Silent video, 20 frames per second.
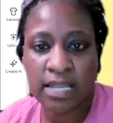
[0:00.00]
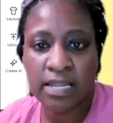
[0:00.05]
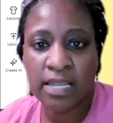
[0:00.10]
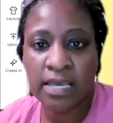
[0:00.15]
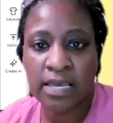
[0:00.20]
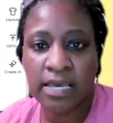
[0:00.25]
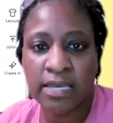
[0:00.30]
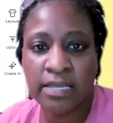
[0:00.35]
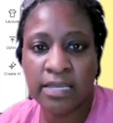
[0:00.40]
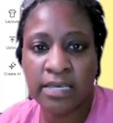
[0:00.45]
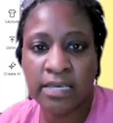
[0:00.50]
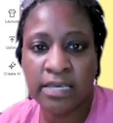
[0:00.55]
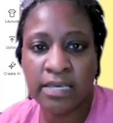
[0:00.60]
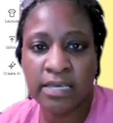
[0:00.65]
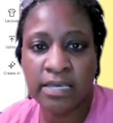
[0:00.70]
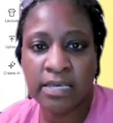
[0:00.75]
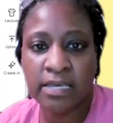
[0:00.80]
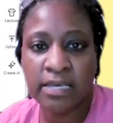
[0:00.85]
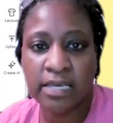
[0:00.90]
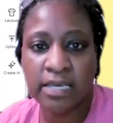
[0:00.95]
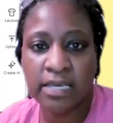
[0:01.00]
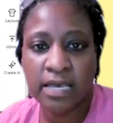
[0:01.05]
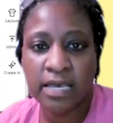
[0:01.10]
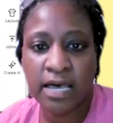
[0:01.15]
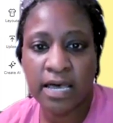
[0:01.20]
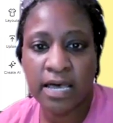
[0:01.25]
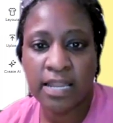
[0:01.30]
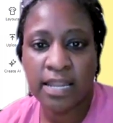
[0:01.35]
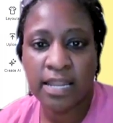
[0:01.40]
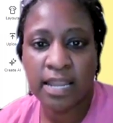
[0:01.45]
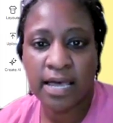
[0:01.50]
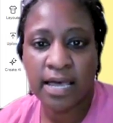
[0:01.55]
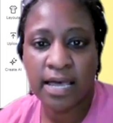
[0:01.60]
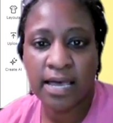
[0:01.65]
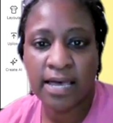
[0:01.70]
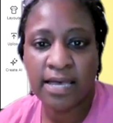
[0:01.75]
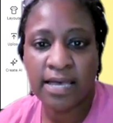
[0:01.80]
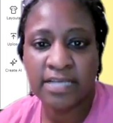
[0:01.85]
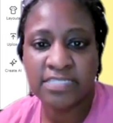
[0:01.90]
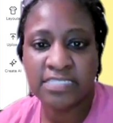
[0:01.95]
just highlight it.
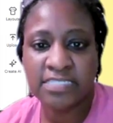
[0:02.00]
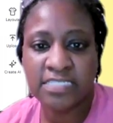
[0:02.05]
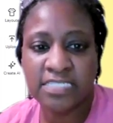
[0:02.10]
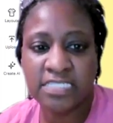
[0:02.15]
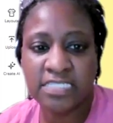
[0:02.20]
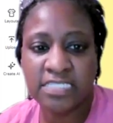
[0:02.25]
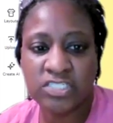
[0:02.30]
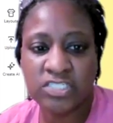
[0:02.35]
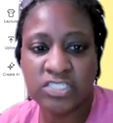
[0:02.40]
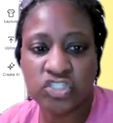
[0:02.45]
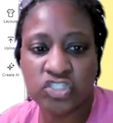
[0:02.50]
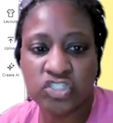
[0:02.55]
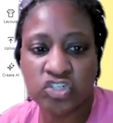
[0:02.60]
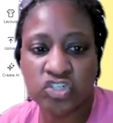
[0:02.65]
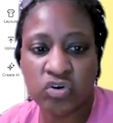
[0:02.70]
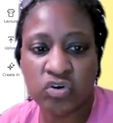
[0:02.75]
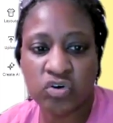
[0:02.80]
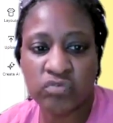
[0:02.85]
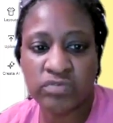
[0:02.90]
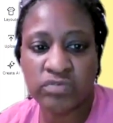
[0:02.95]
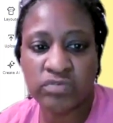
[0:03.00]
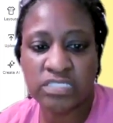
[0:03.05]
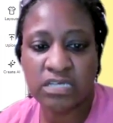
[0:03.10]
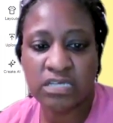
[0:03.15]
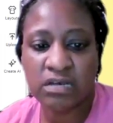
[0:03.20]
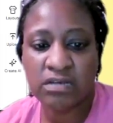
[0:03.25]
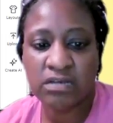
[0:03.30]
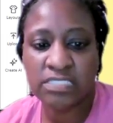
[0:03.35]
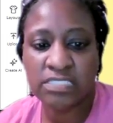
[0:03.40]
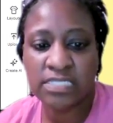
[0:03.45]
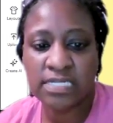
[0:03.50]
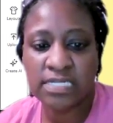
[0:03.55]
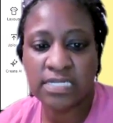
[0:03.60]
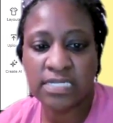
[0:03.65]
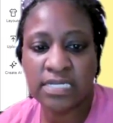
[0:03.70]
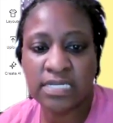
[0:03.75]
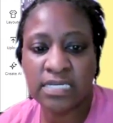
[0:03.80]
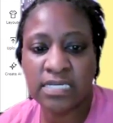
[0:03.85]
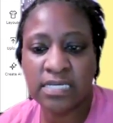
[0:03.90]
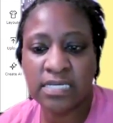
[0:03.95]
Align center
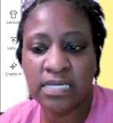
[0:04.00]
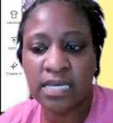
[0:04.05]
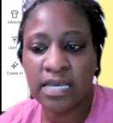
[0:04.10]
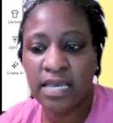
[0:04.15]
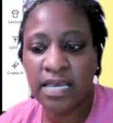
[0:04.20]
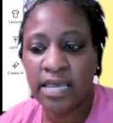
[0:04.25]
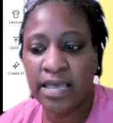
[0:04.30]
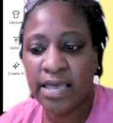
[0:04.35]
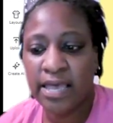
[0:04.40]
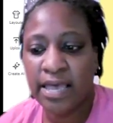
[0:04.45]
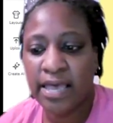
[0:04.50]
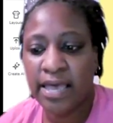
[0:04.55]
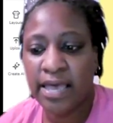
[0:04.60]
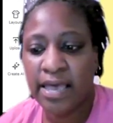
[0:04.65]
horizontally